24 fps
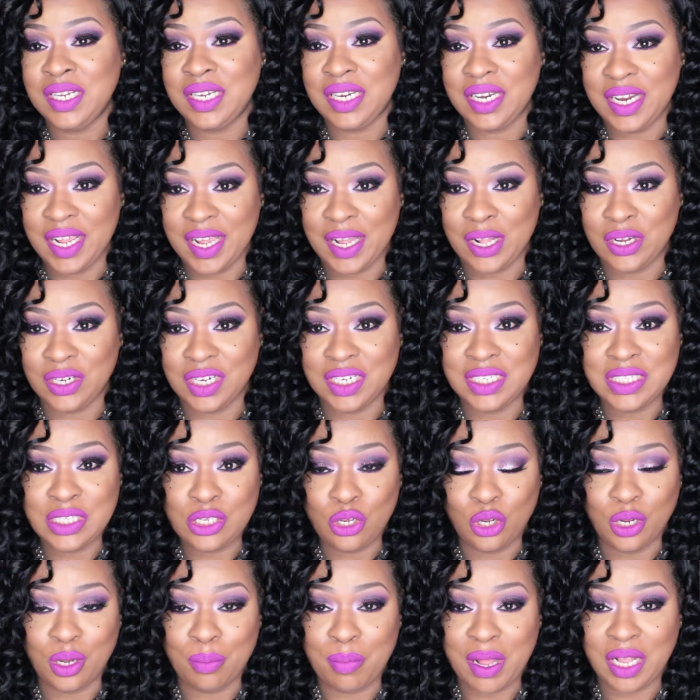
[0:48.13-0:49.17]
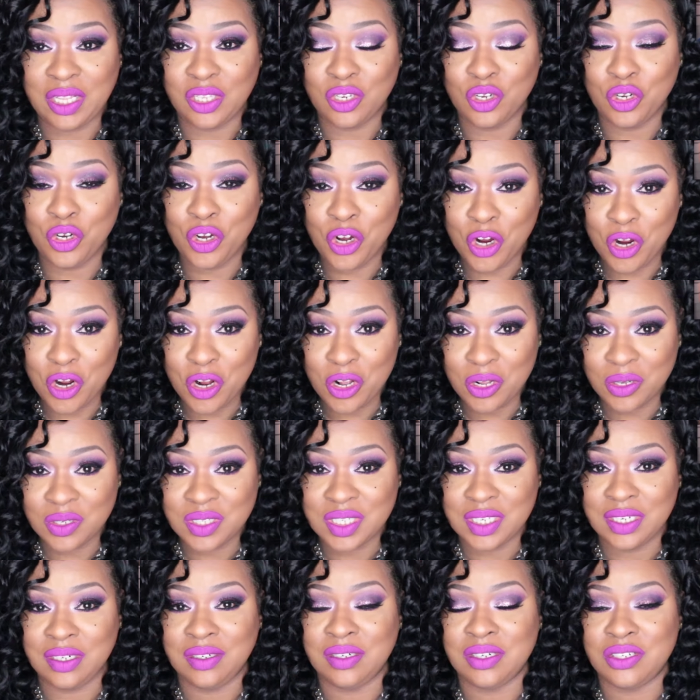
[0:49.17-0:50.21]
Now let's talk about the
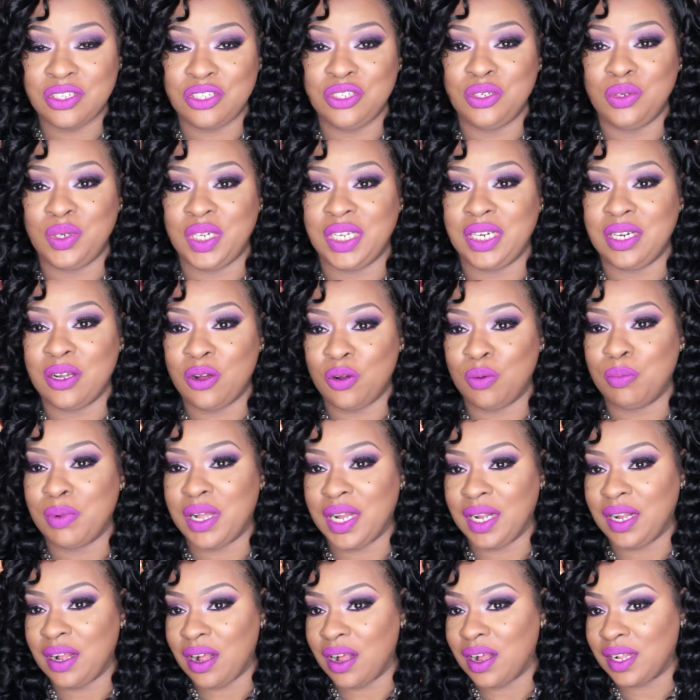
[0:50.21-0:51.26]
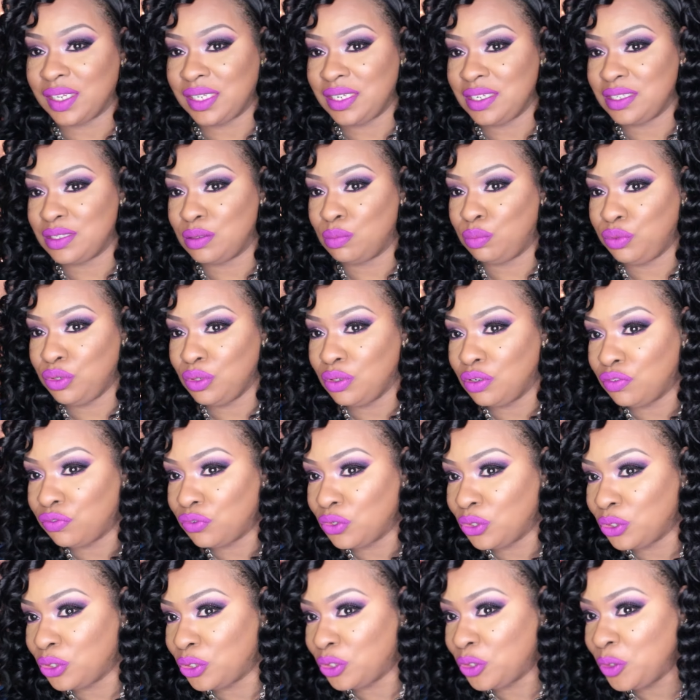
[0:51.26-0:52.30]
curls in this unit. Oh my god, these
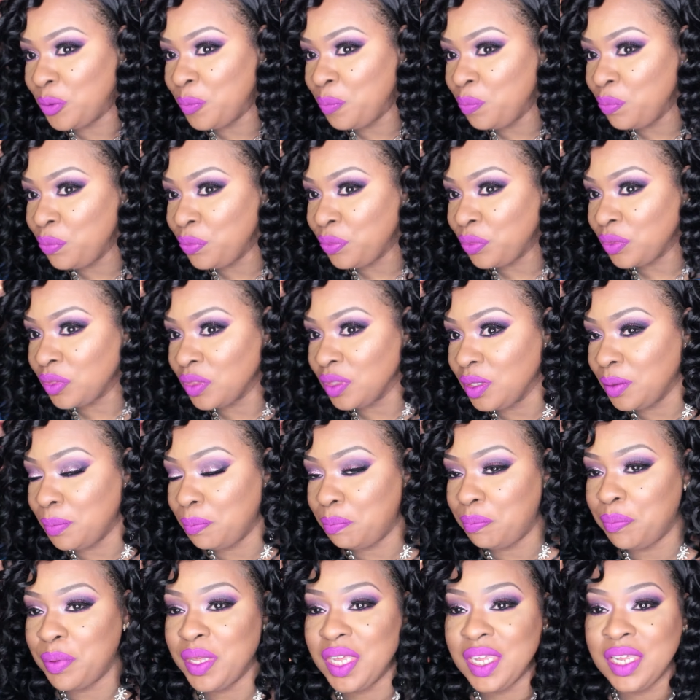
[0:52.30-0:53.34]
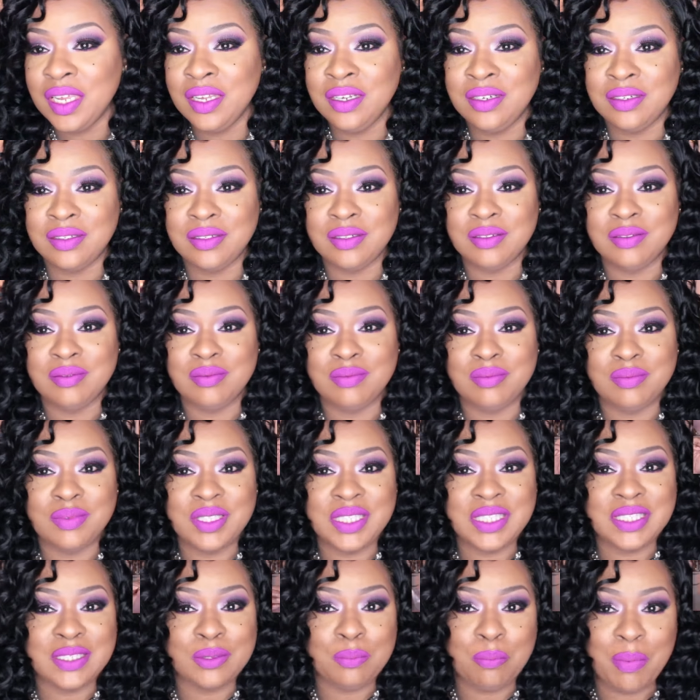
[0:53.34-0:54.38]
beautiful big
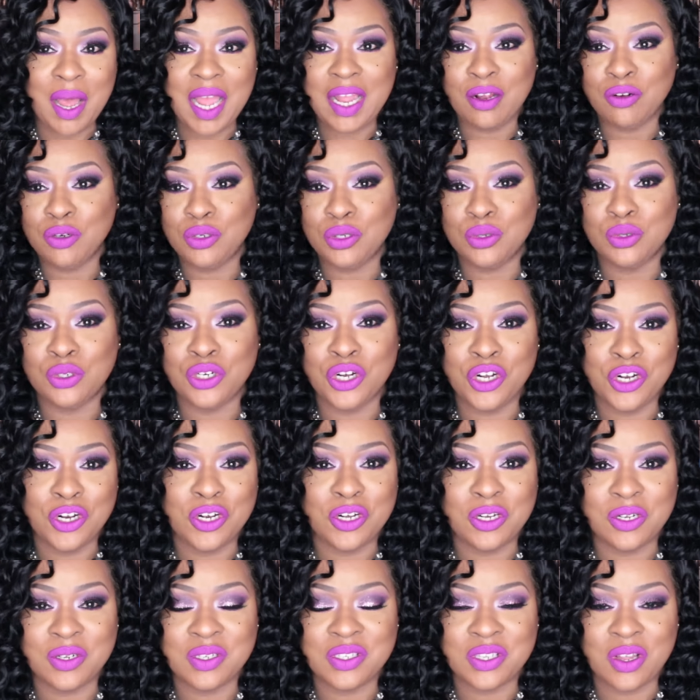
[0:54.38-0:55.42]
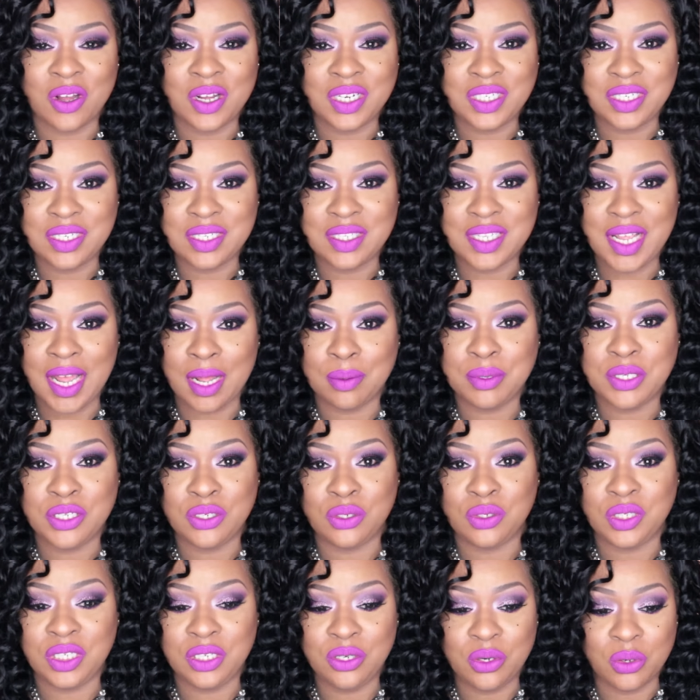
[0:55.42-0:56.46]
spiral curls are just
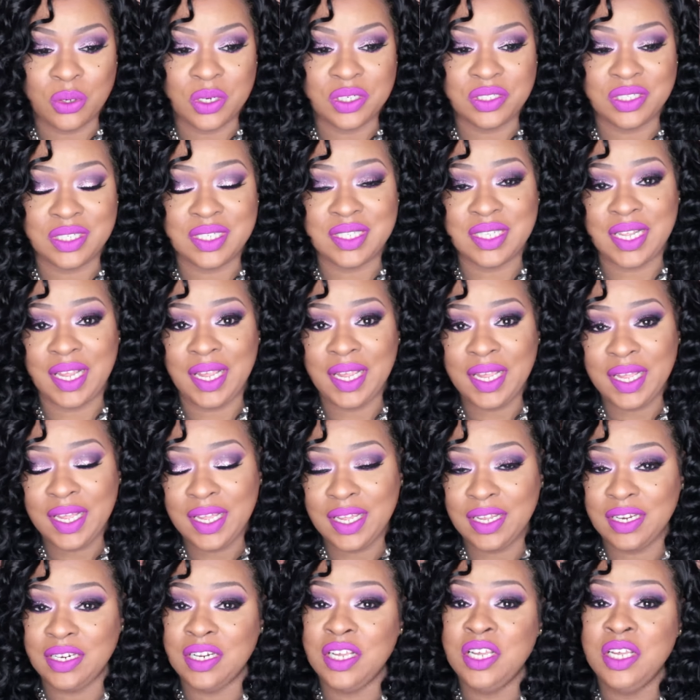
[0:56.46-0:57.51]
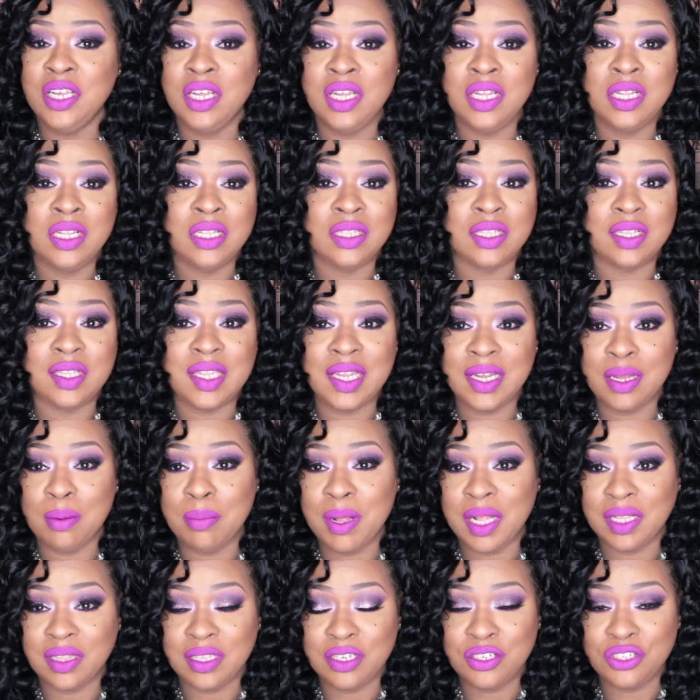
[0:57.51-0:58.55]
absolutely gorgeous. And the thing
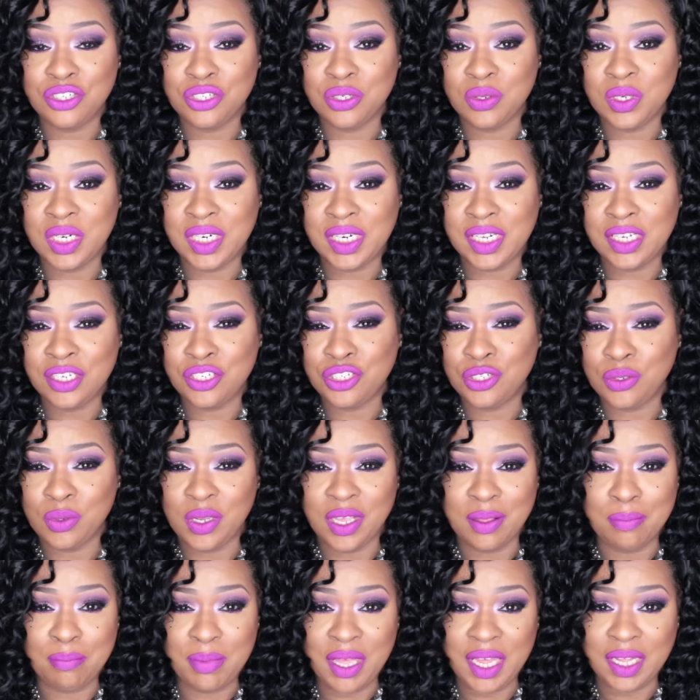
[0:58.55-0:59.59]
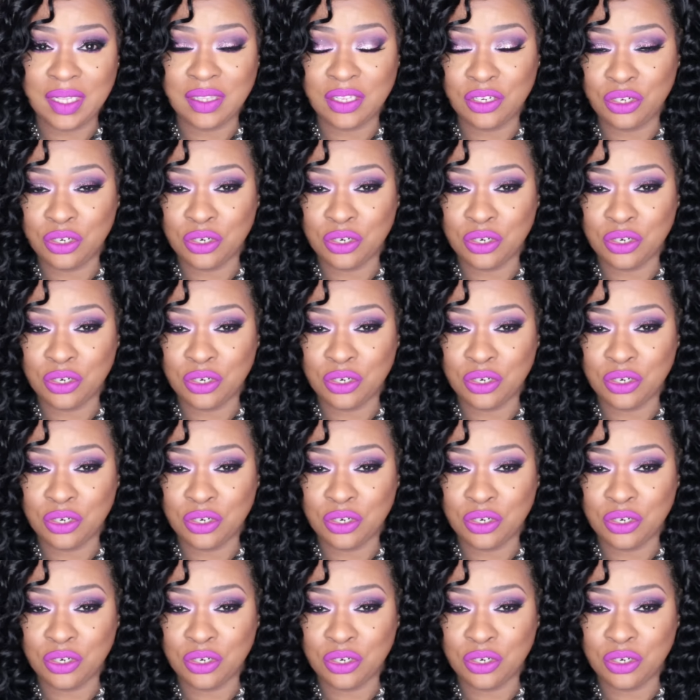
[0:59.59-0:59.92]
about this unit is you can make the